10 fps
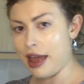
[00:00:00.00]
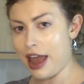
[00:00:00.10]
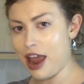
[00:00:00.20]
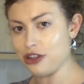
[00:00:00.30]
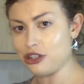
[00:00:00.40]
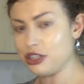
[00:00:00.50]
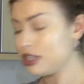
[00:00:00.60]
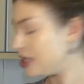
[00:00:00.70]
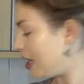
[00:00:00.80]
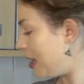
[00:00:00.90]
age and
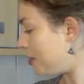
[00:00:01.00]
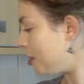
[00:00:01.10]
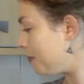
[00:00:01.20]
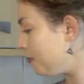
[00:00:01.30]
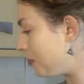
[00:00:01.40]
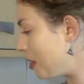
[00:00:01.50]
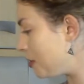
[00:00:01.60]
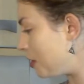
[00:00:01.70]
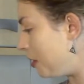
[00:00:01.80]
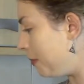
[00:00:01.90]
stage.
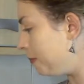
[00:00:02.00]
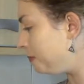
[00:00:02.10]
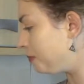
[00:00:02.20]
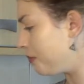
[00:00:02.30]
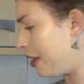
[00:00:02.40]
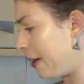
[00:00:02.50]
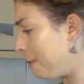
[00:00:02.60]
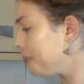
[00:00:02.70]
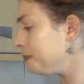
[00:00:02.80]
So yeah,